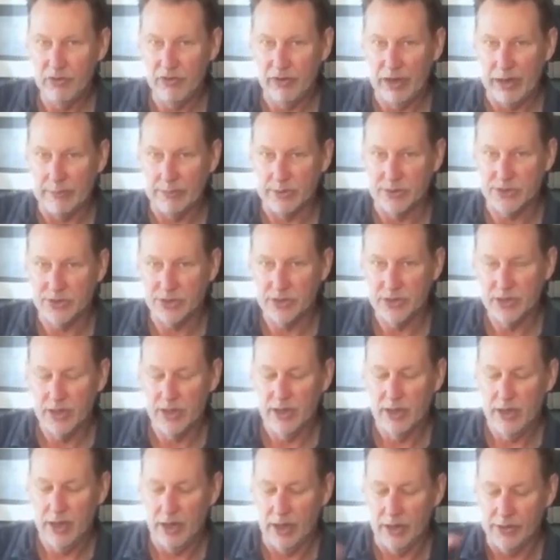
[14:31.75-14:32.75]
grapes
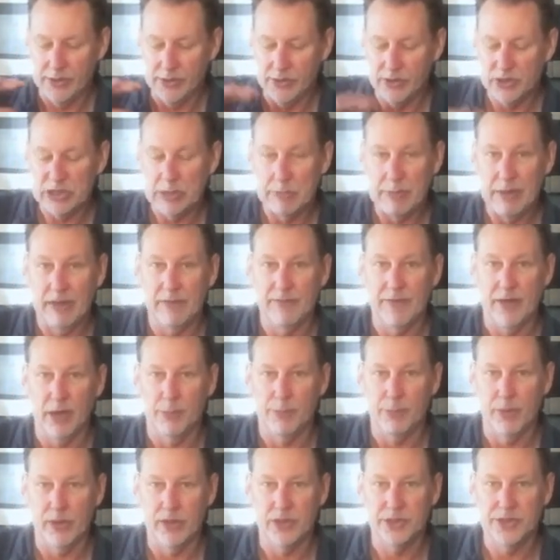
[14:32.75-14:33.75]
are used to make
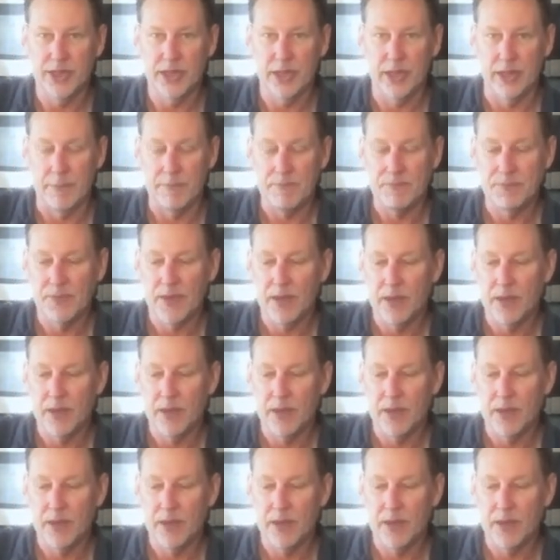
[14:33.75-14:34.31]
Valpolicella.